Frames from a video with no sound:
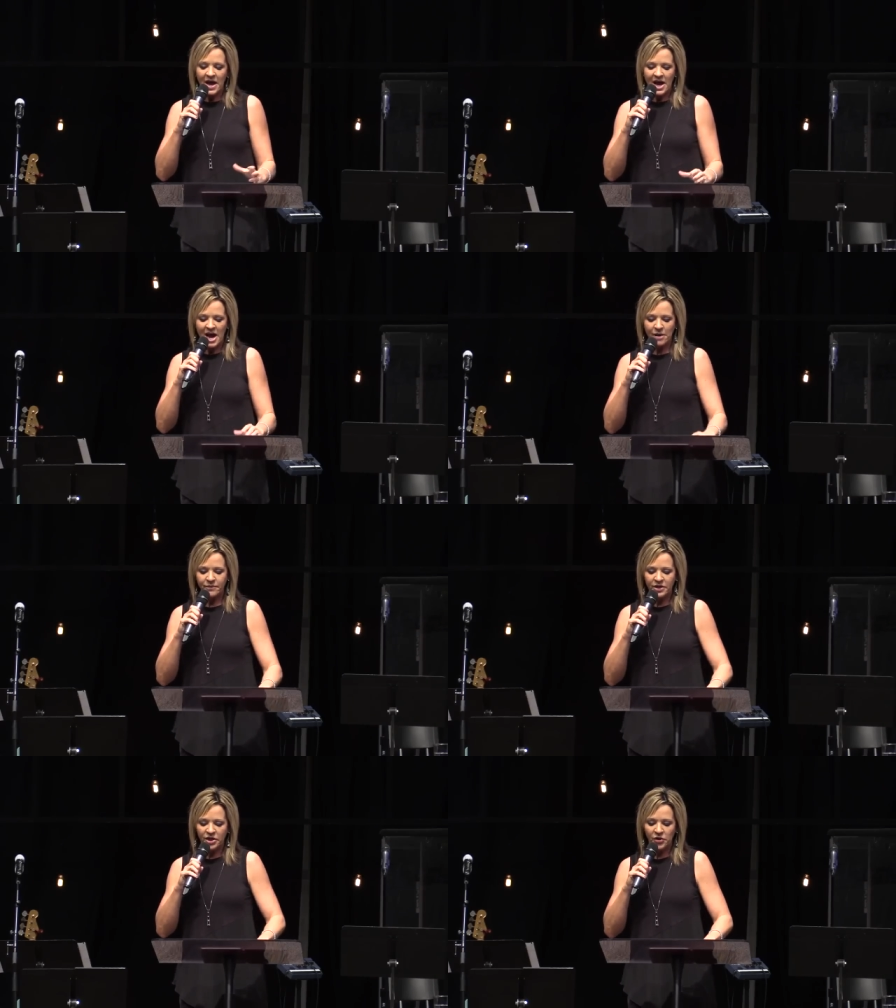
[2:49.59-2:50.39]

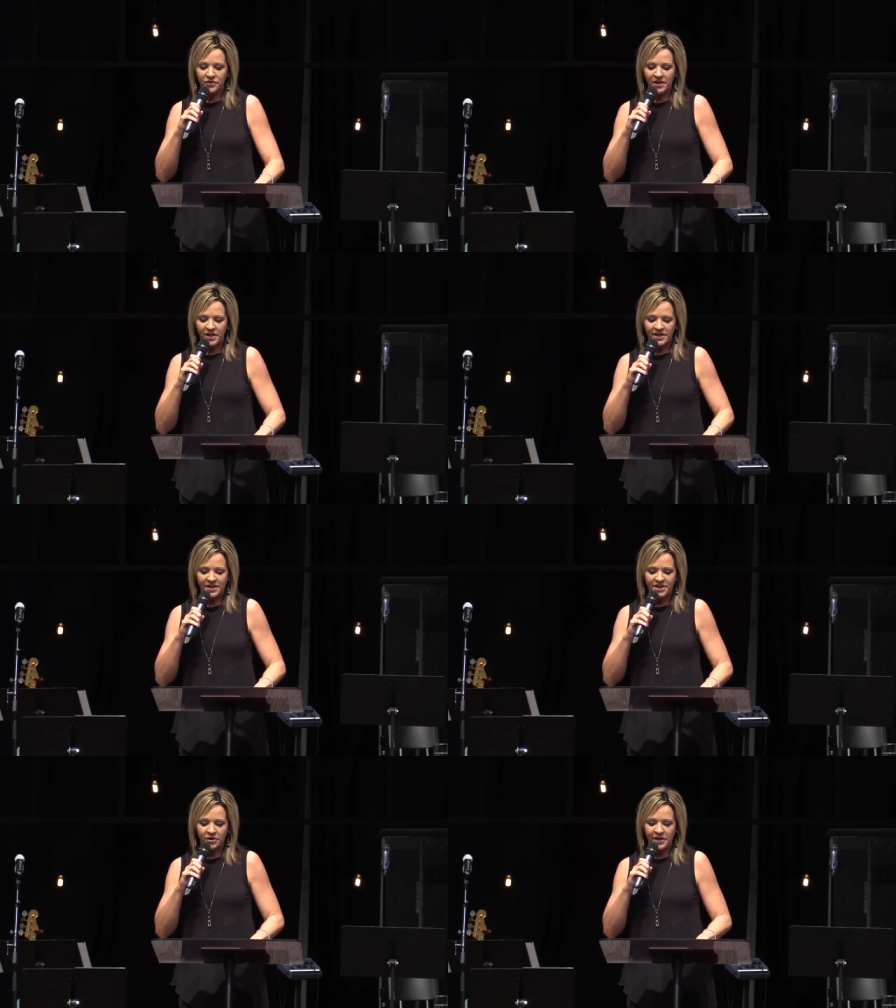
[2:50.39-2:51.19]
Um, you know that
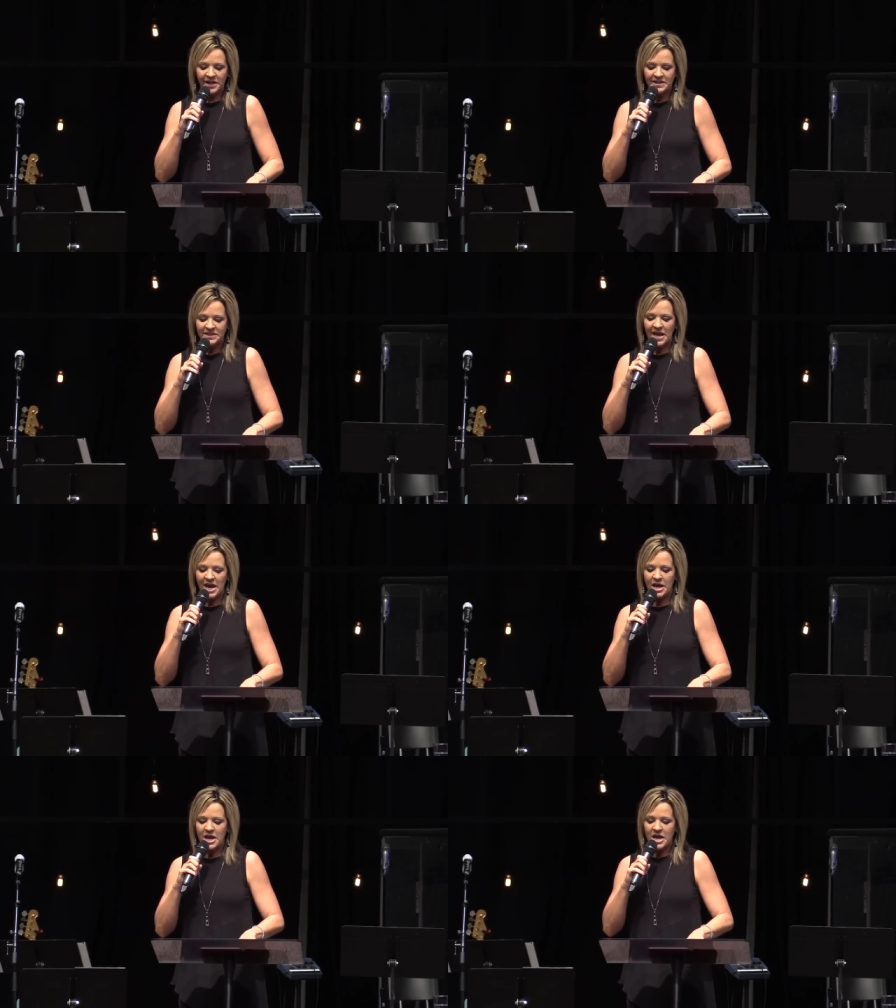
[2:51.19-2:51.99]
that there is
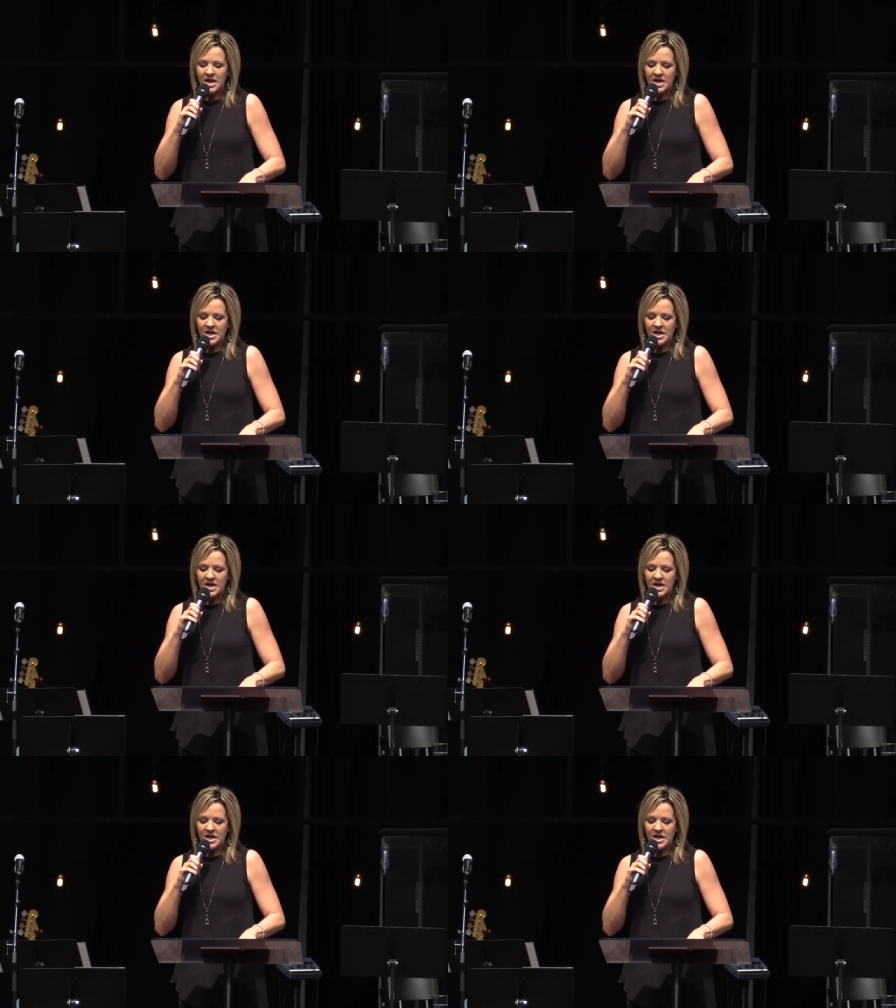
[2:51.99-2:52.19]
a,